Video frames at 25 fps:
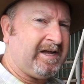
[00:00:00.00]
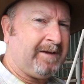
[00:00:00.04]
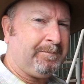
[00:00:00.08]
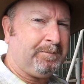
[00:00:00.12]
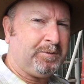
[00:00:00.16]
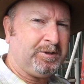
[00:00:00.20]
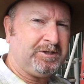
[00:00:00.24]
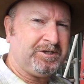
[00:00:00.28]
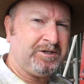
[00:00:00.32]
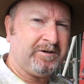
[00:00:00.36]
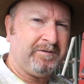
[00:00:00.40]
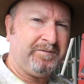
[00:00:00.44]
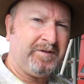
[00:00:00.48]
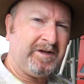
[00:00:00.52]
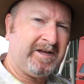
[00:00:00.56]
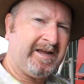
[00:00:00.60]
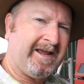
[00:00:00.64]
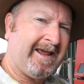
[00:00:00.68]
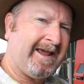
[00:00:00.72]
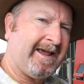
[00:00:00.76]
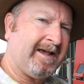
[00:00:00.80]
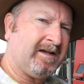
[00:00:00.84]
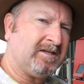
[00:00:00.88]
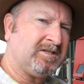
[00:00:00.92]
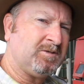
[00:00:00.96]
temperature of the
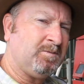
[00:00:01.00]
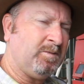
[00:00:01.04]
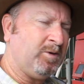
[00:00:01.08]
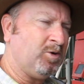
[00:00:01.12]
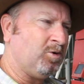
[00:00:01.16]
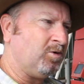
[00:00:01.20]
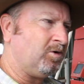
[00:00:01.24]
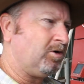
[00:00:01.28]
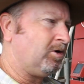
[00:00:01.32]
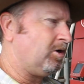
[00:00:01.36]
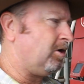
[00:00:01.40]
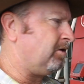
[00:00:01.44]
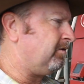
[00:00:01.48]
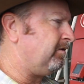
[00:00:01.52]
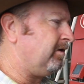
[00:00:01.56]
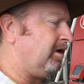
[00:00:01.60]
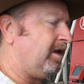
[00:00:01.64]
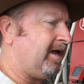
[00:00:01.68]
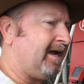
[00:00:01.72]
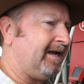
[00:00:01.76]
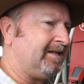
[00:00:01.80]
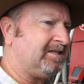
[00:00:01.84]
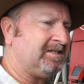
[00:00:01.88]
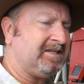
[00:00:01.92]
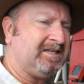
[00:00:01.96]
cow's milk
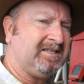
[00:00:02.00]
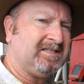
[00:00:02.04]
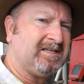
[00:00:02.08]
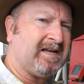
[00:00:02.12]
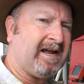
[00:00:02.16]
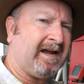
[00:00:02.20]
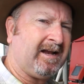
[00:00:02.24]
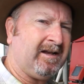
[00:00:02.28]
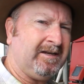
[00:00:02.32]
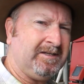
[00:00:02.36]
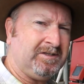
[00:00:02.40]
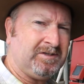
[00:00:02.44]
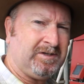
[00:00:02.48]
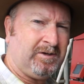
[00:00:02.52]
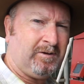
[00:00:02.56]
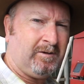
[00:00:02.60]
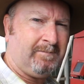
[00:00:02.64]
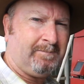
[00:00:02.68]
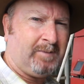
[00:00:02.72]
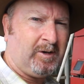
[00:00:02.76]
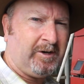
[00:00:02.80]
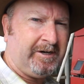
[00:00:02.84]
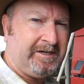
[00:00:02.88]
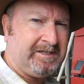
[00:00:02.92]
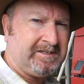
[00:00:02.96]
correlates exactly to
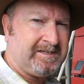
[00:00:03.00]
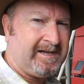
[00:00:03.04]
her body